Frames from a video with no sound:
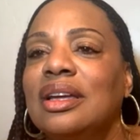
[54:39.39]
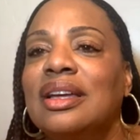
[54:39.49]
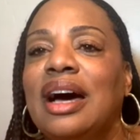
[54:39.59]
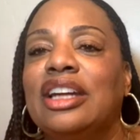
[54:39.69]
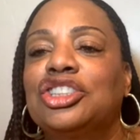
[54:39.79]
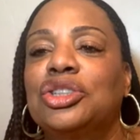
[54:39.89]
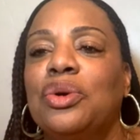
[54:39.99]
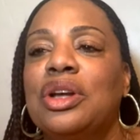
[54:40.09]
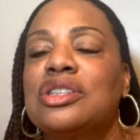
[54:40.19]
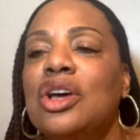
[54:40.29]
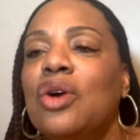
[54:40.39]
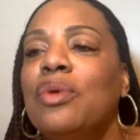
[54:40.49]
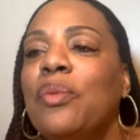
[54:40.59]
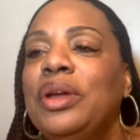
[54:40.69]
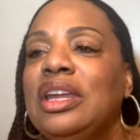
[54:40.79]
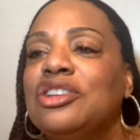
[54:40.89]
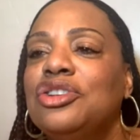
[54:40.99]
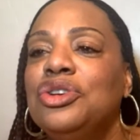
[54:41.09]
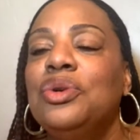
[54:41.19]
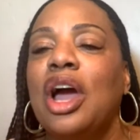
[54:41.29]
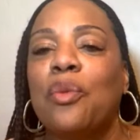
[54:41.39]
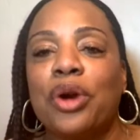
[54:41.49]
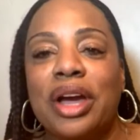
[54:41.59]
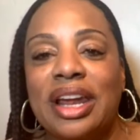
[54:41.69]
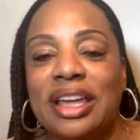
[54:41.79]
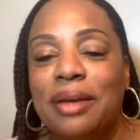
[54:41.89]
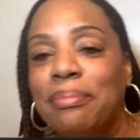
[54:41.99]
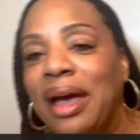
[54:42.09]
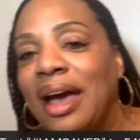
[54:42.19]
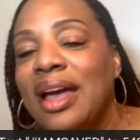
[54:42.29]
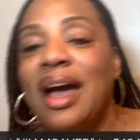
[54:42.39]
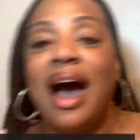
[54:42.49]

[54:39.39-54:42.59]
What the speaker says: God has shown us what we need to do, and we're going to get back.